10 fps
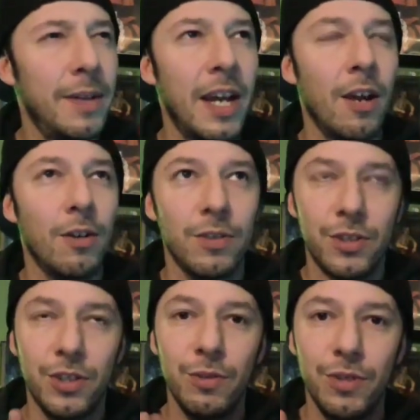Yeah, her
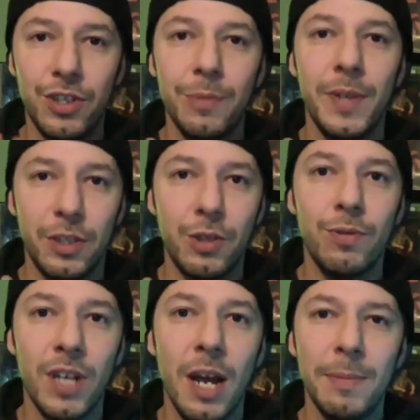two she'd be a
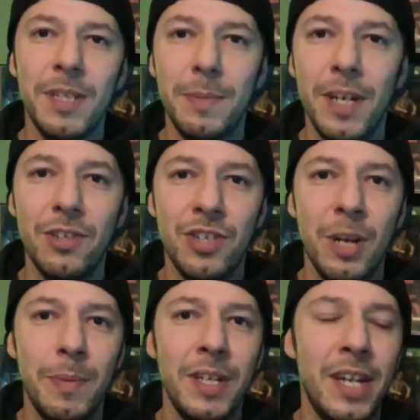two-time TBS
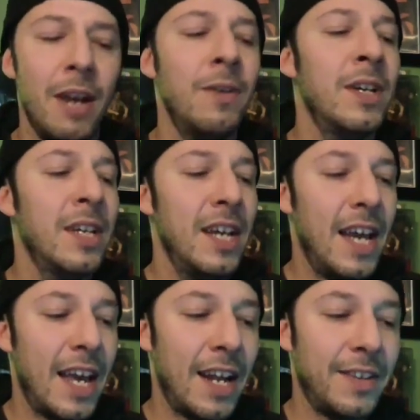champion now,
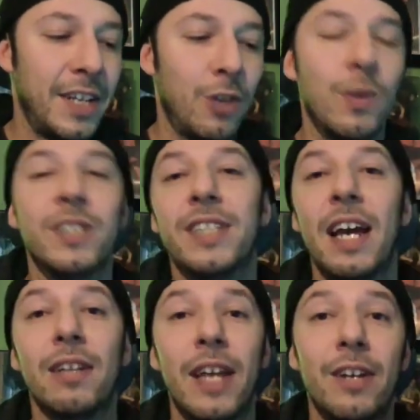and I think Kris
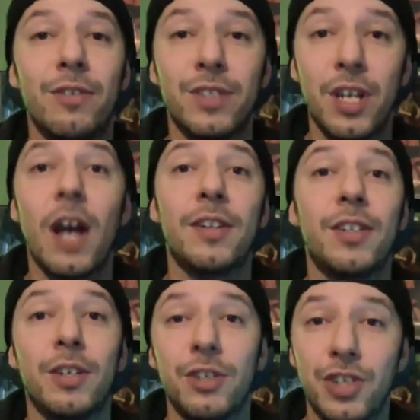Statlander's got
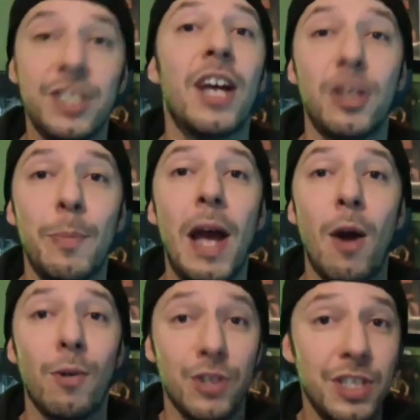the she's got the
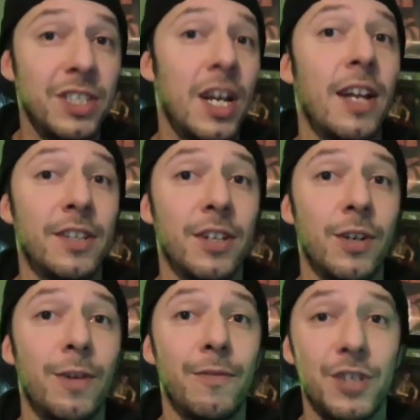power, she's got the
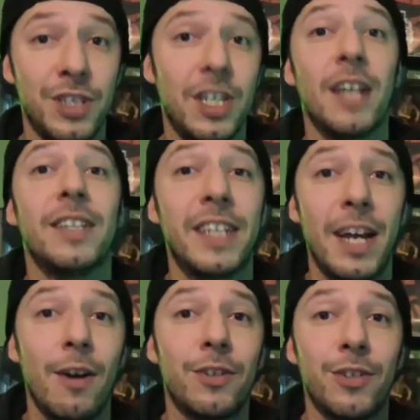uh, she's got the
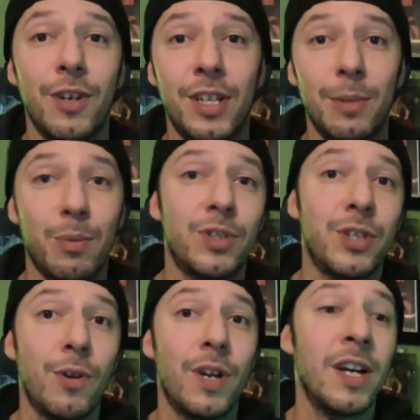character and the
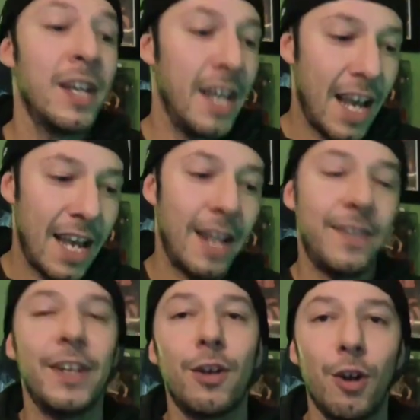persona, and I
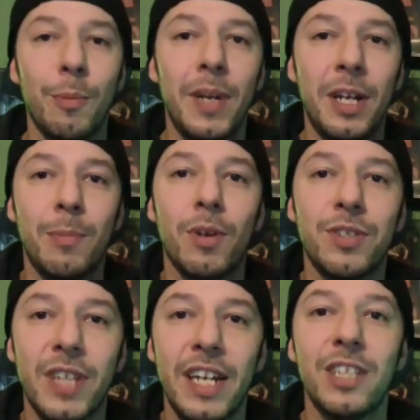think her beating
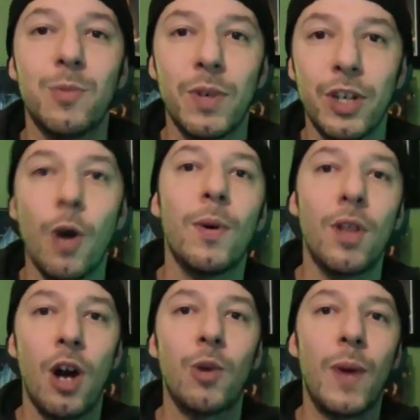Mercedes would go a
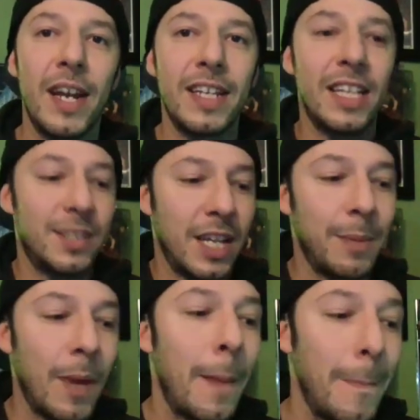long way, and that's
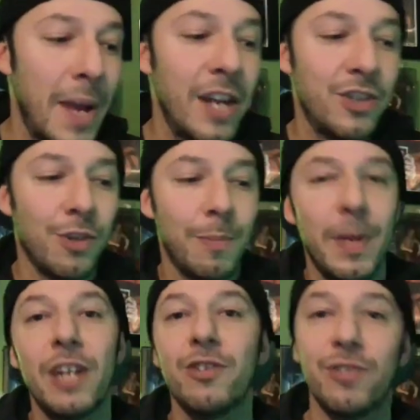like my major,
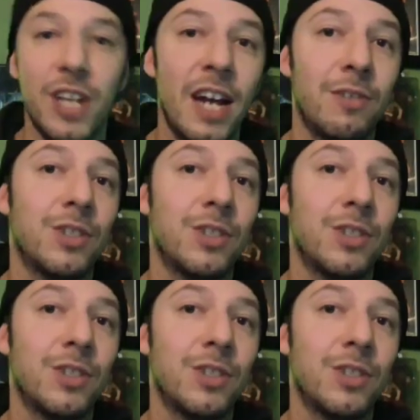major title